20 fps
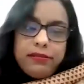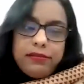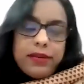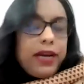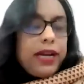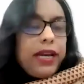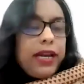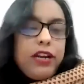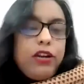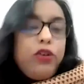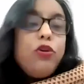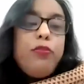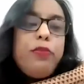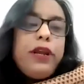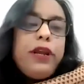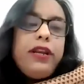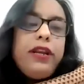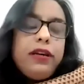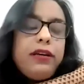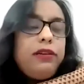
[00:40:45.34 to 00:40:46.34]
again, a
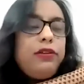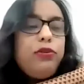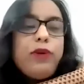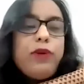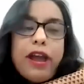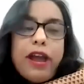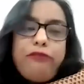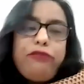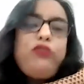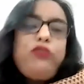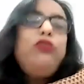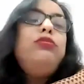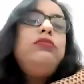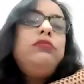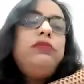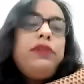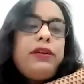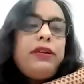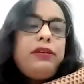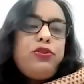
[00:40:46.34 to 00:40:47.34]
no-brainer, you have to
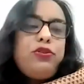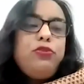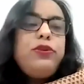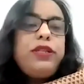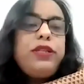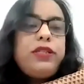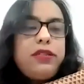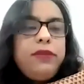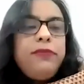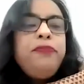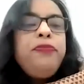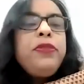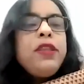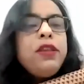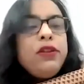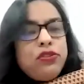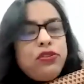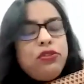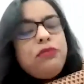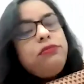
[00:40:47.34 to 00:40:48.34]
do it.
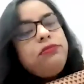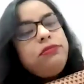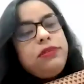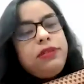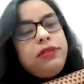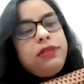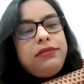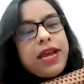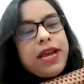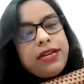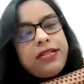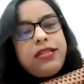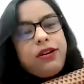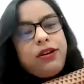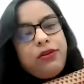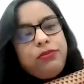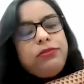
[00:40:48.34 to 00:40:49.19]
So that's how.